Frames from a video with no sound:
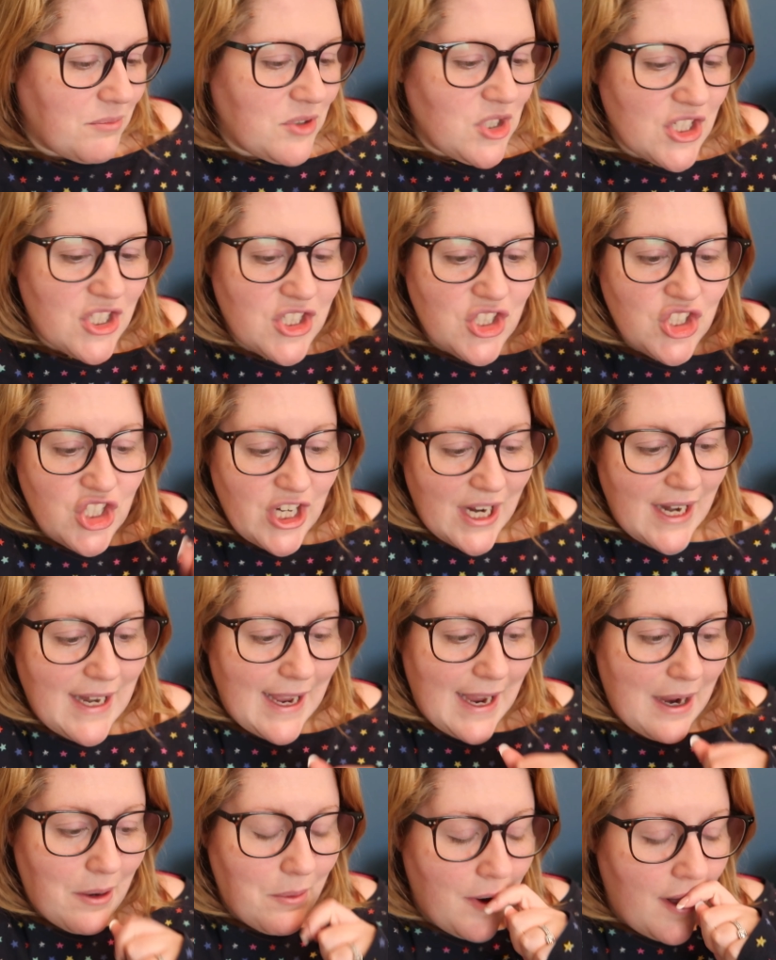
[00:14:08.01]
Just
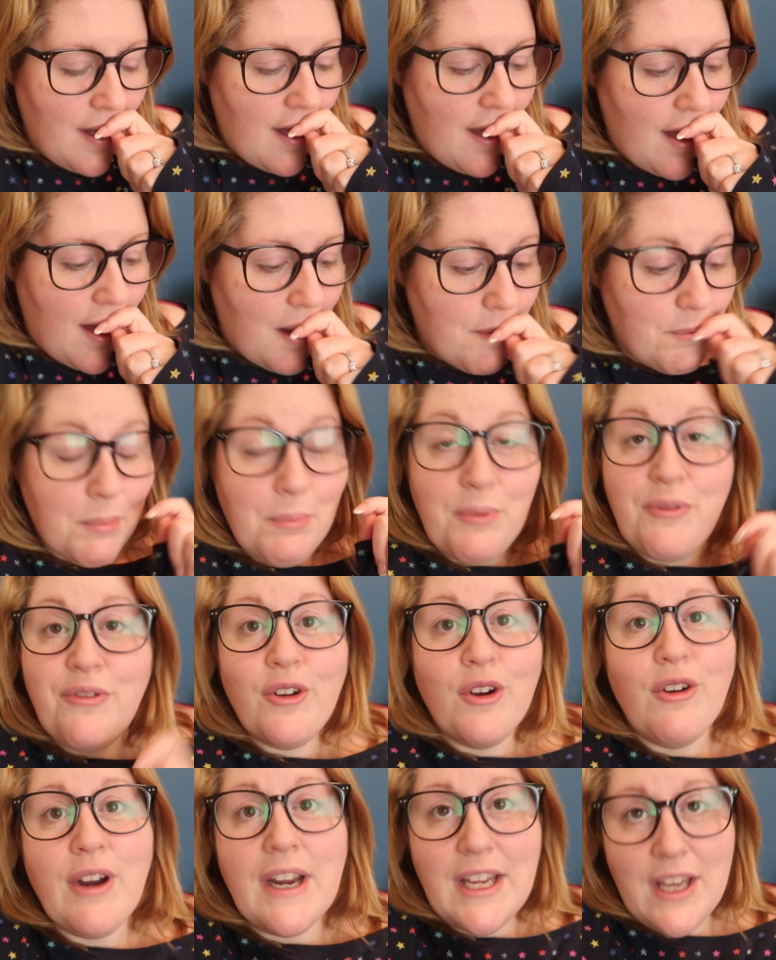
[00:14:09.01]
chill out. But
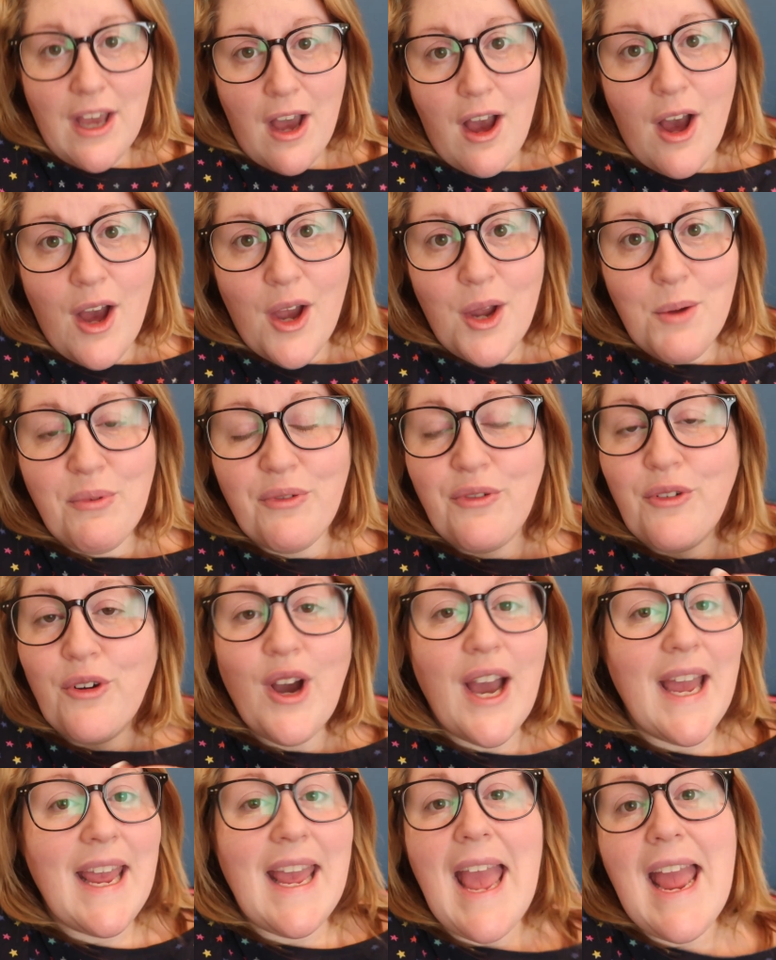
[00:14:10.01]
before I go,
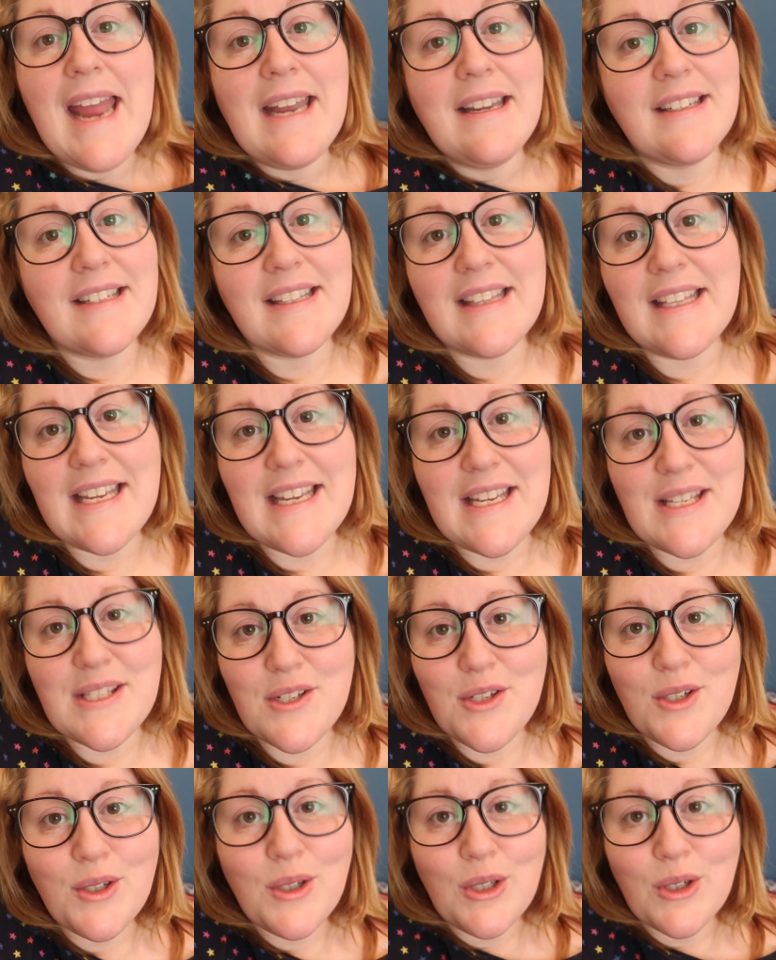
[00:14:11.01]
before I end
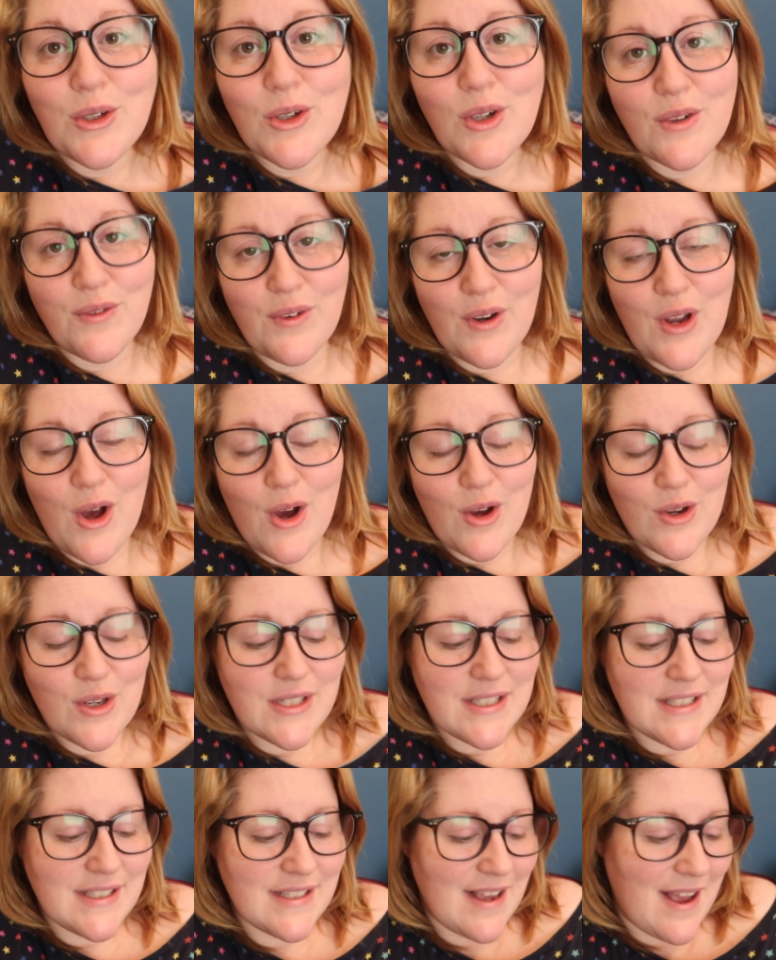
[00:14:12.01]
these New York
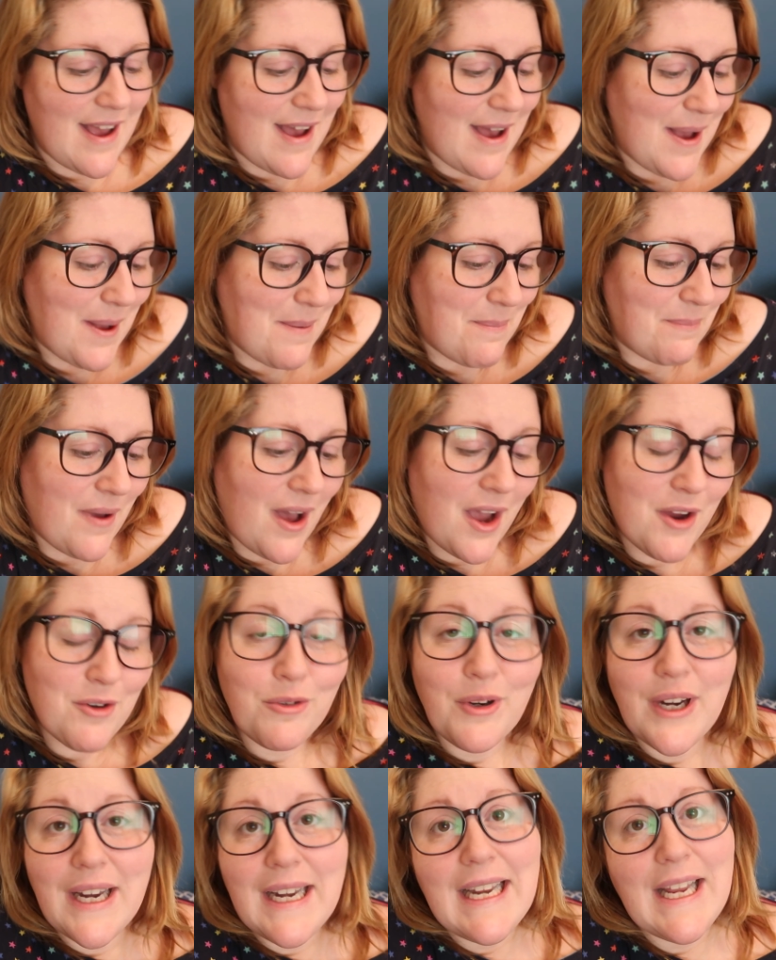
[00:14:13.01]
vlogs, I
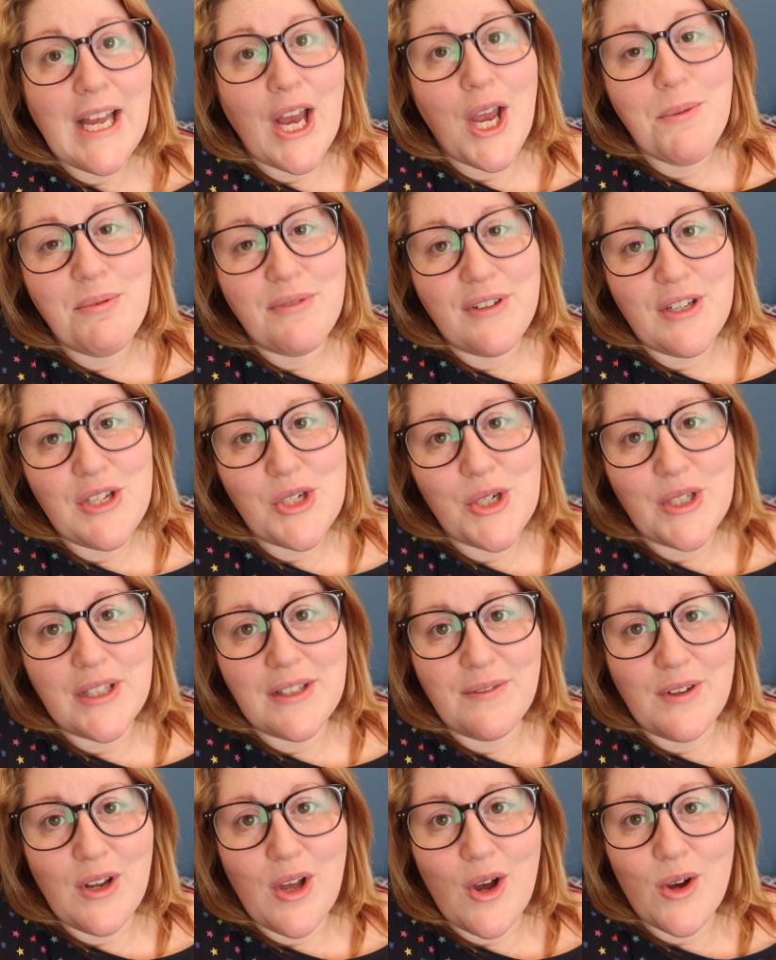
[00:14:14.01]
really hope you
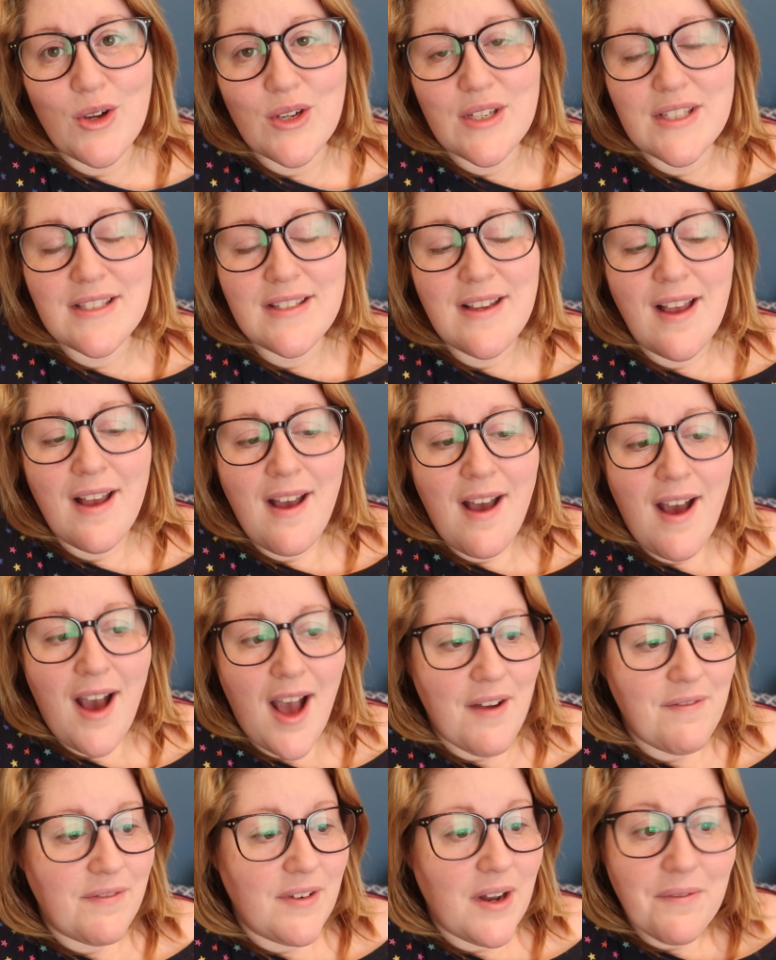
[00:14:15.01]
enjoyed the vlogs.
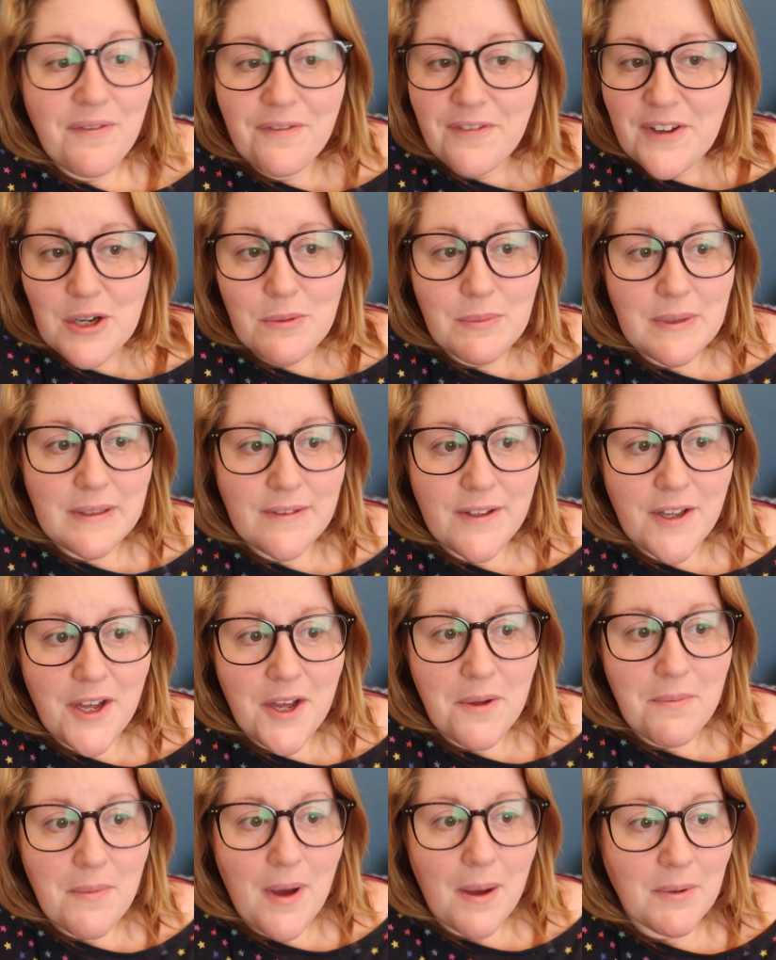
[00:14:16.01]
I've loved filming
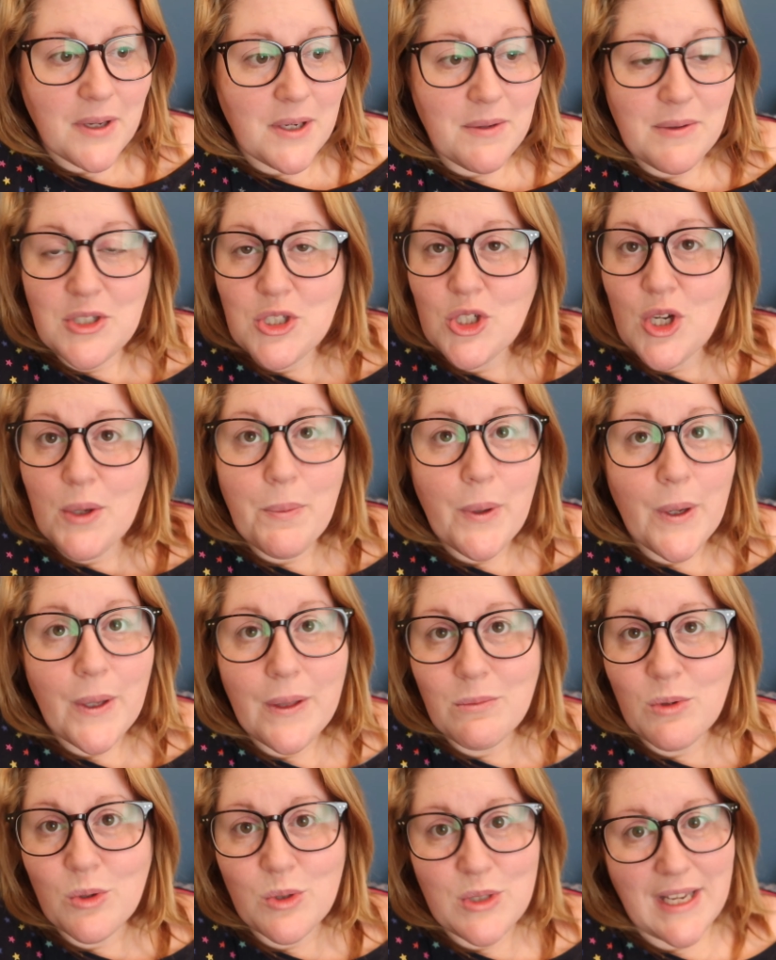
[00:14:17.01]
them. I'm going to enjoy
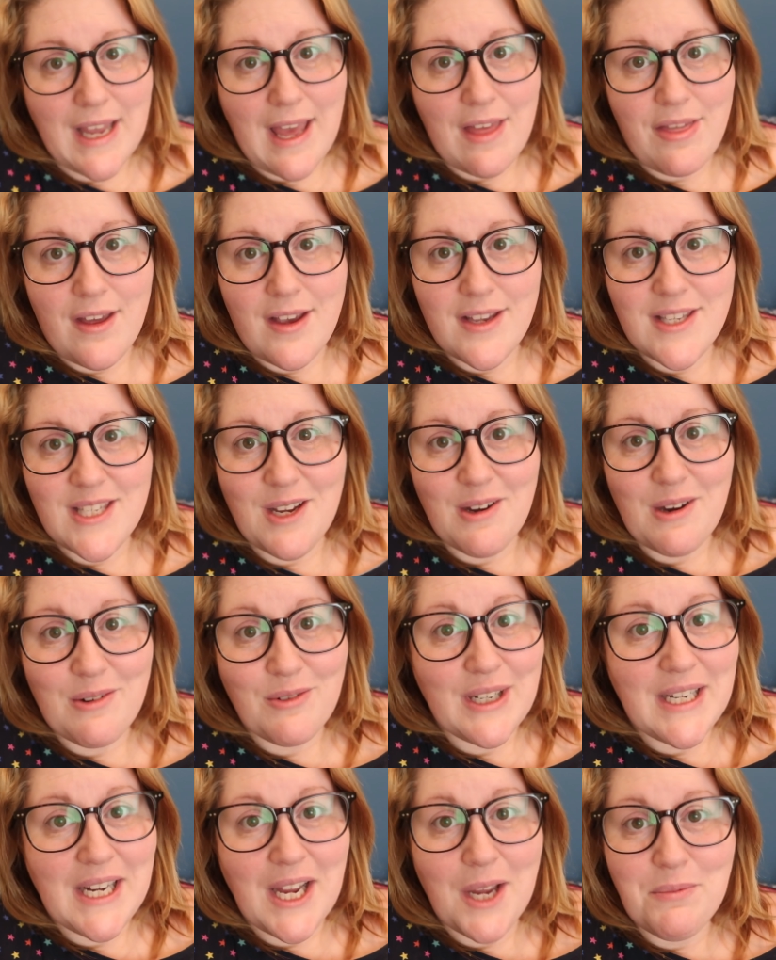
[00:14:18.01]
putting them all together. So I
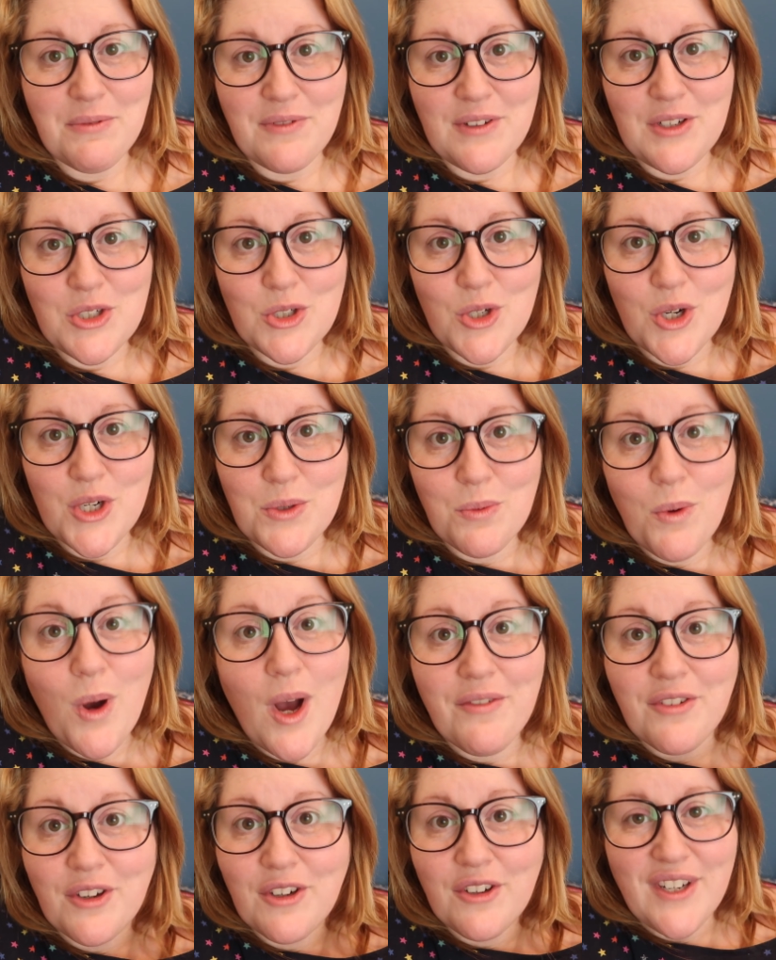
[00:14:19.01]
really hope you've enjoyed
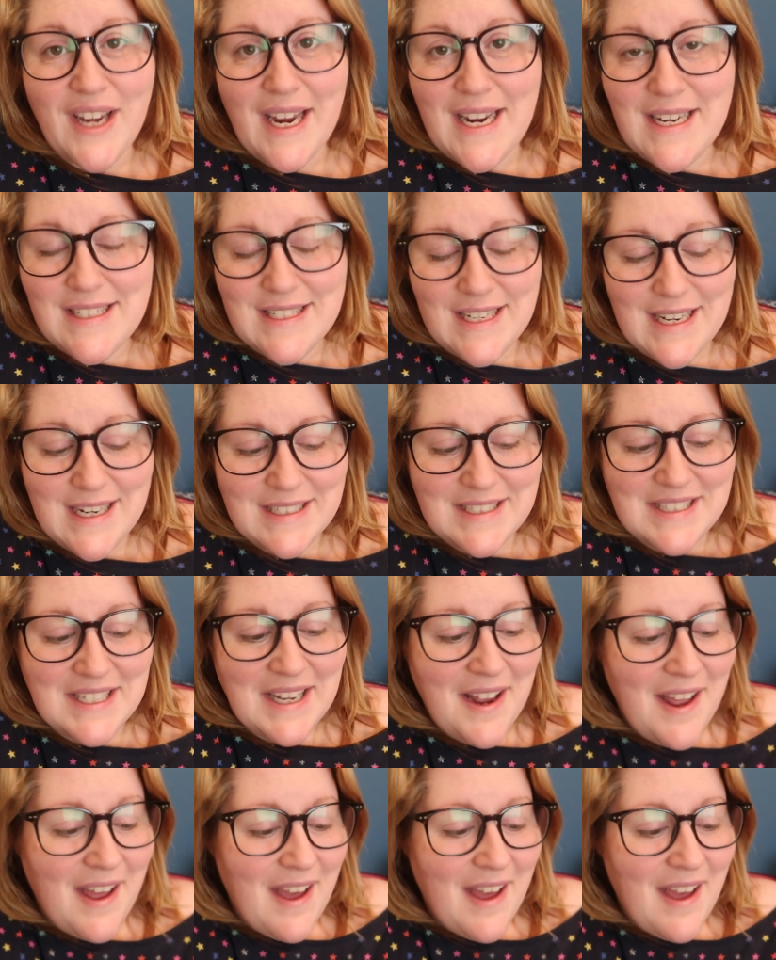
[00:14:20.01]
what I've created.